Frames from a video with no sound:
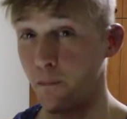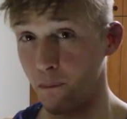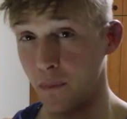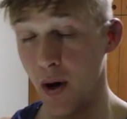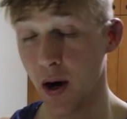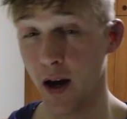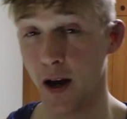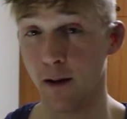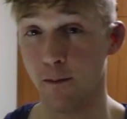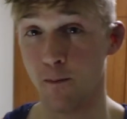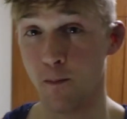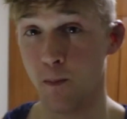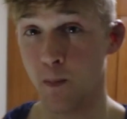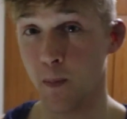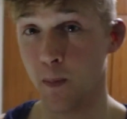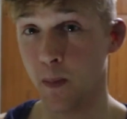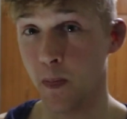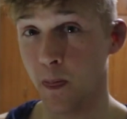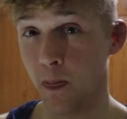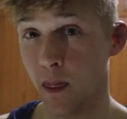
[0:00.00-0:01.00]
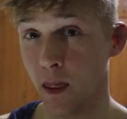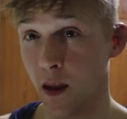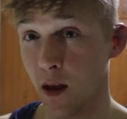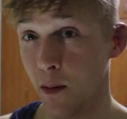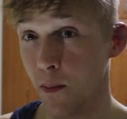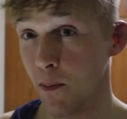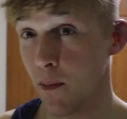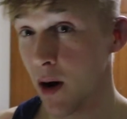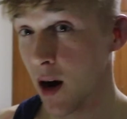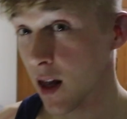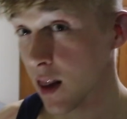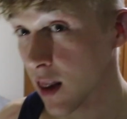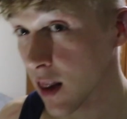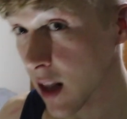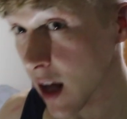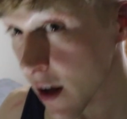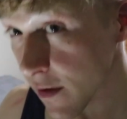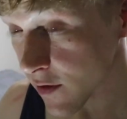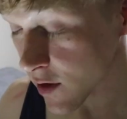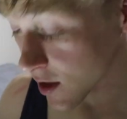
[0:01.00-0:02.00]
But my
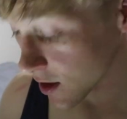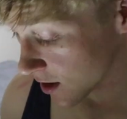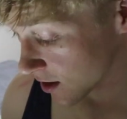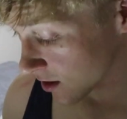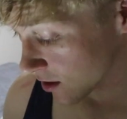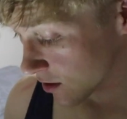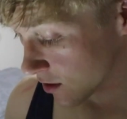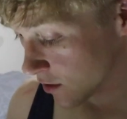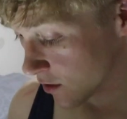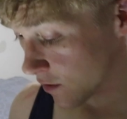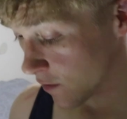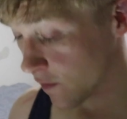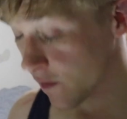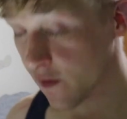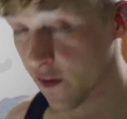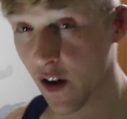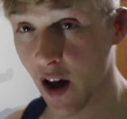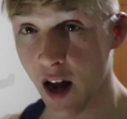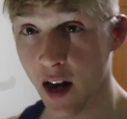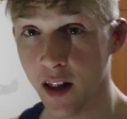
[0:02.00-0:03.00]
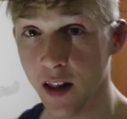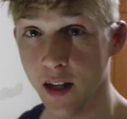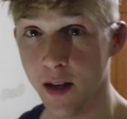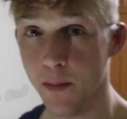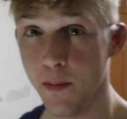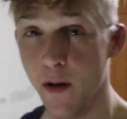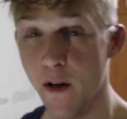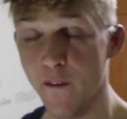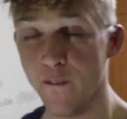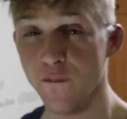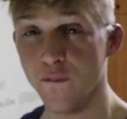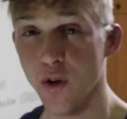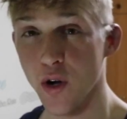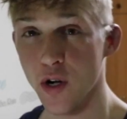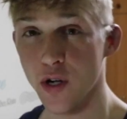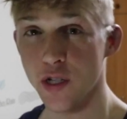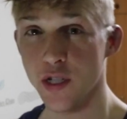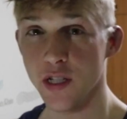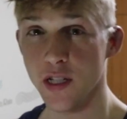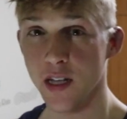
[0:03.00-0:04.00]
left ear, finally, my
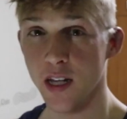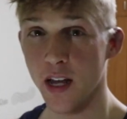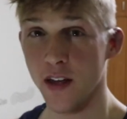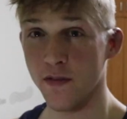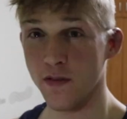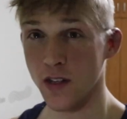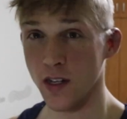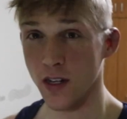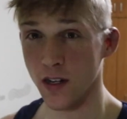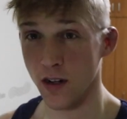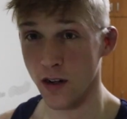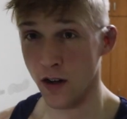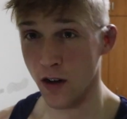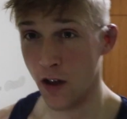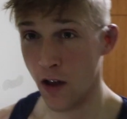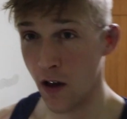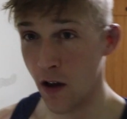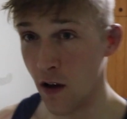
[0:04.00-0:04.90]
virgin left ear,